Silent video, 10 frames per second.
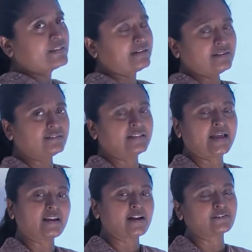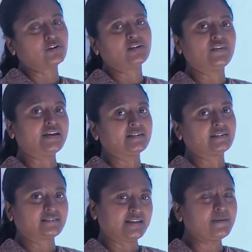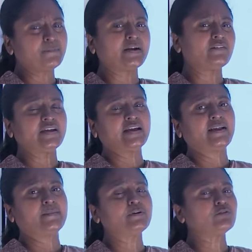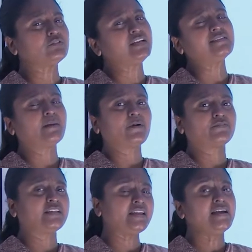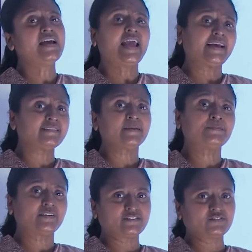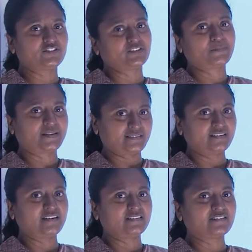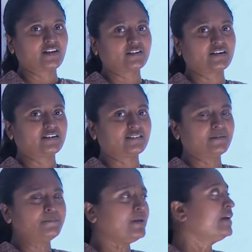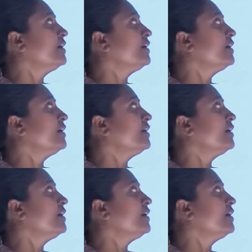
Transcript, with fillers: that is they are also living in the sea but we can able to see some of the exceptions which is present in this organism.